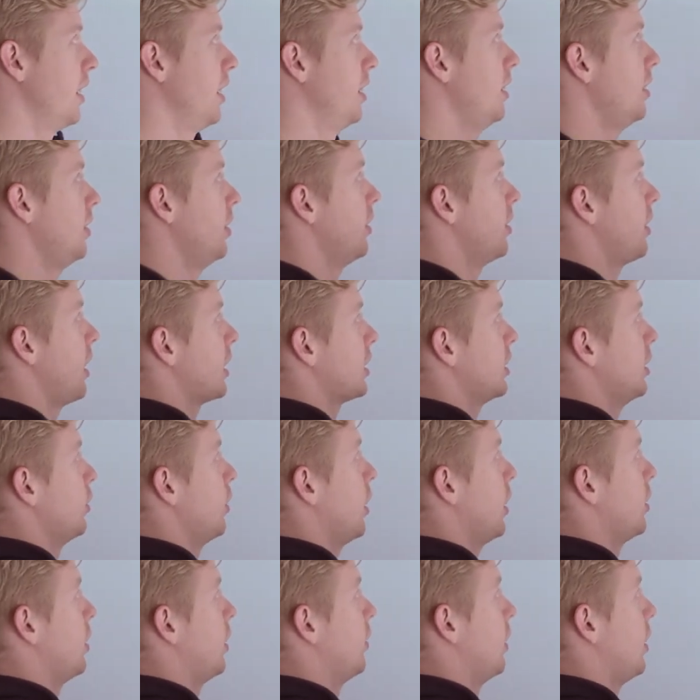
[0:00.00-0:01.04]
and this is actually a
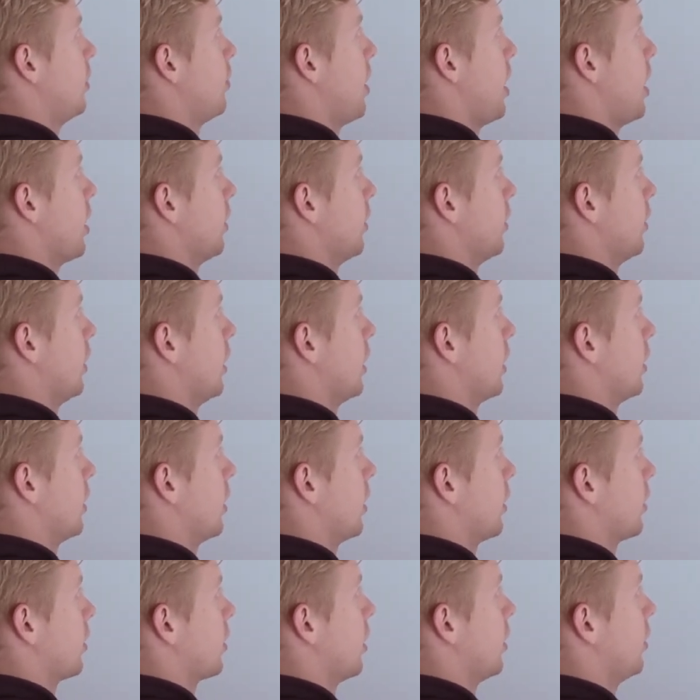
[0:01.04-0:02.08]
relatively modern thing.
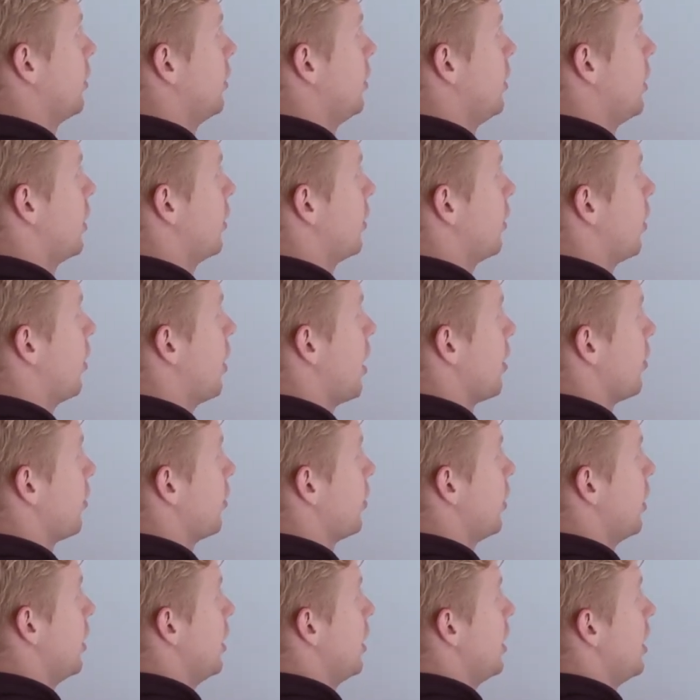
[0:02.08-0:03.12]
It's called CSRF.
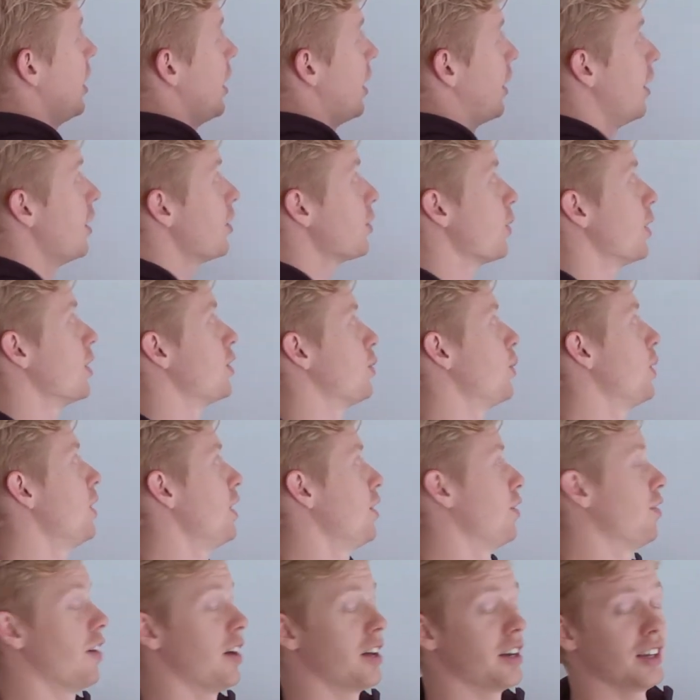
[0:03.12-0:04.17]
This one's really
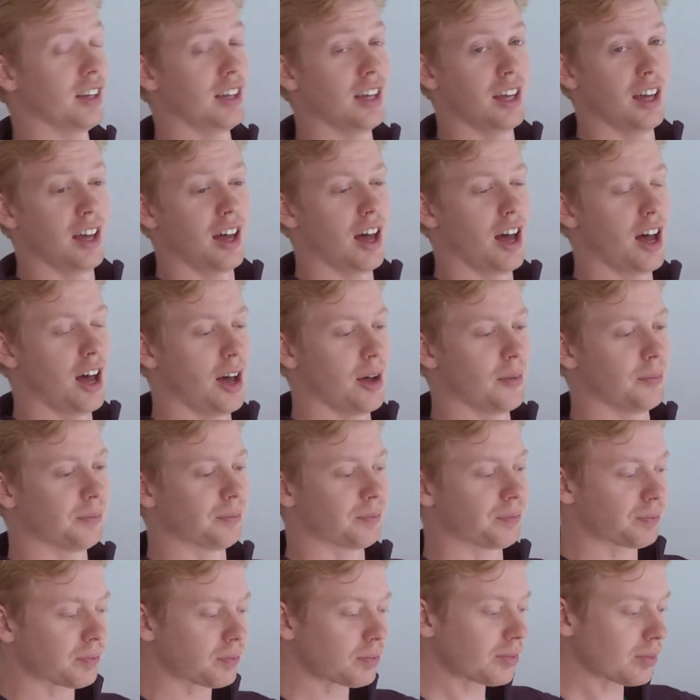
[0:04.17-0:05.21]
fun um,
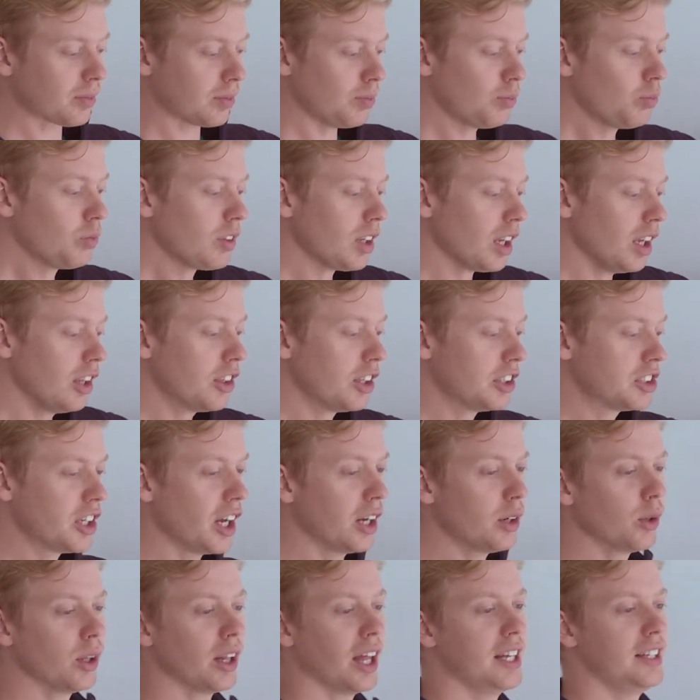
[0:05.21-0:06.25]
the
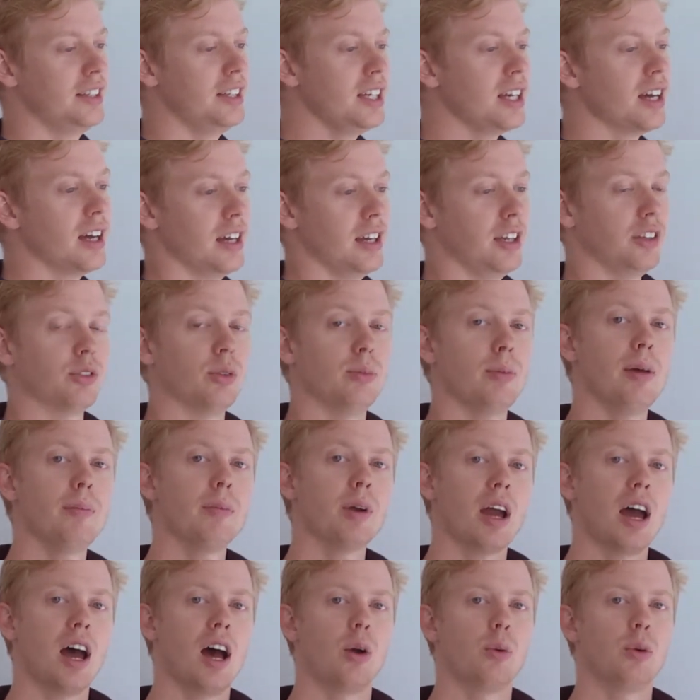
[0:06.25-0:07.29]
general idea is remember
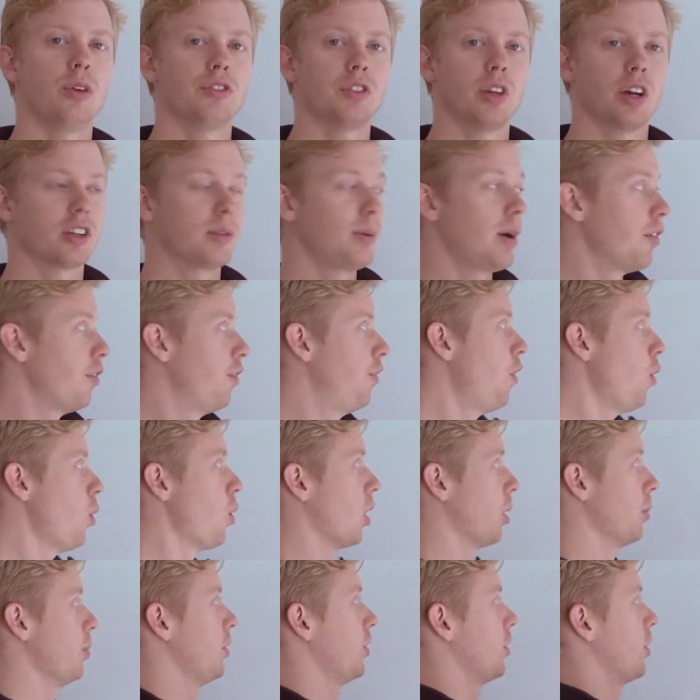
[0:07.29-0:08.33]
how we've talked about
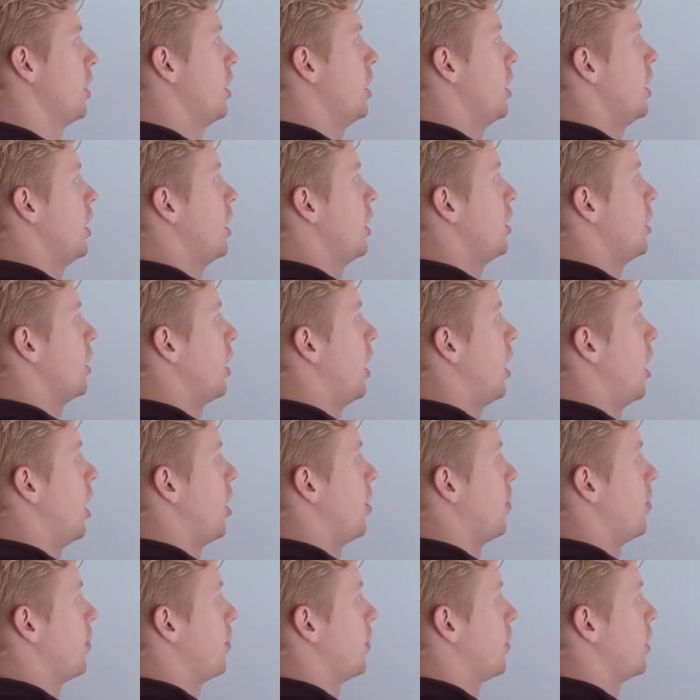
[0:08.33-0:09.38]
forms
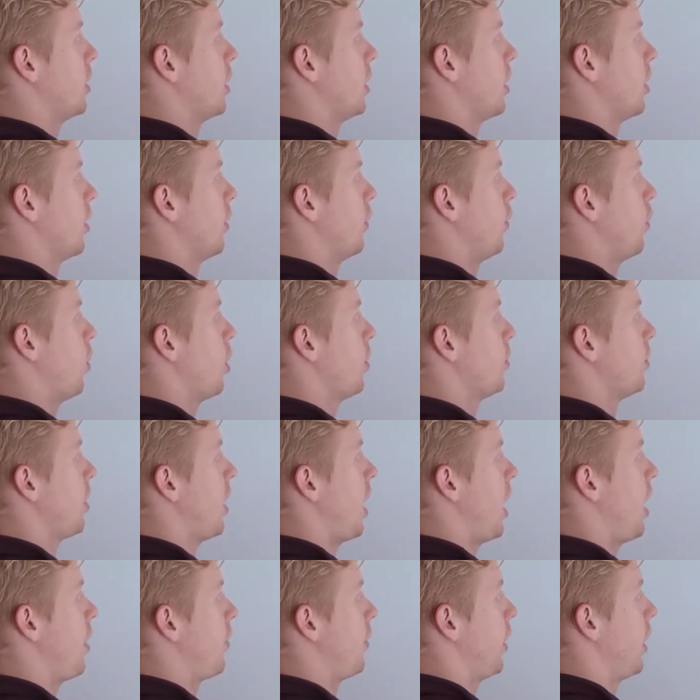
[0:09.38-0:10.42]
um, forms
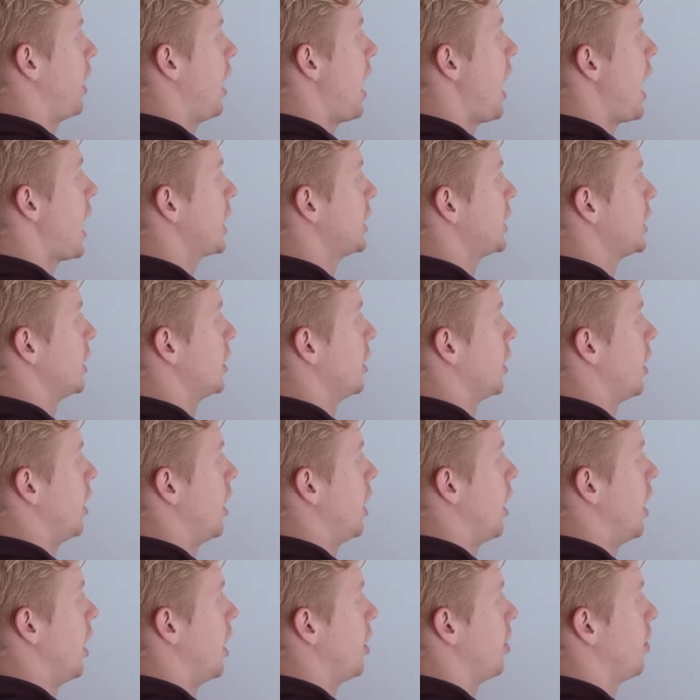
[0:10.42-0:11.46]
have an action
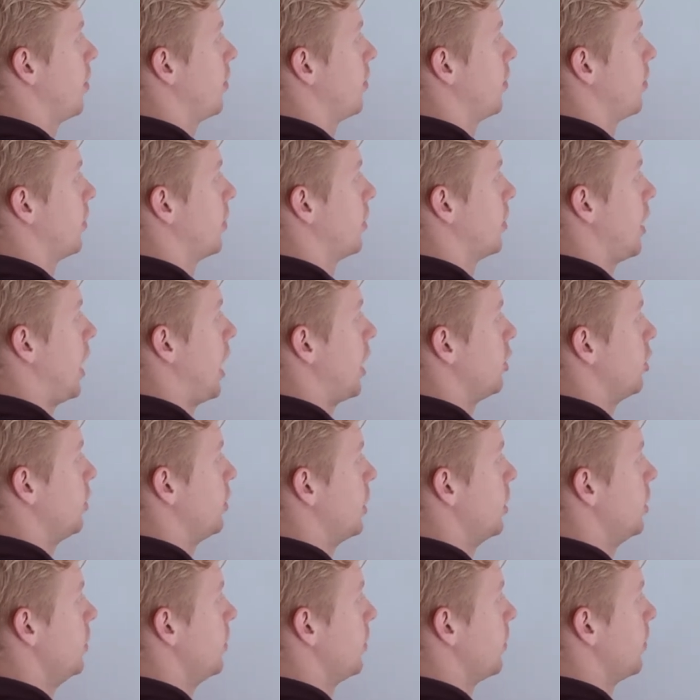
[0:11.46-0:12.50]
uh,
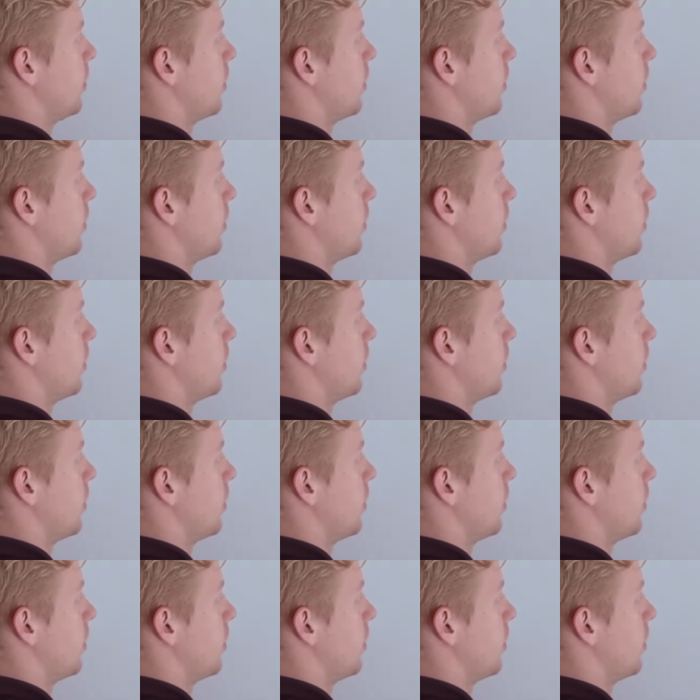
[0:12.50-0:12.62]
attribute.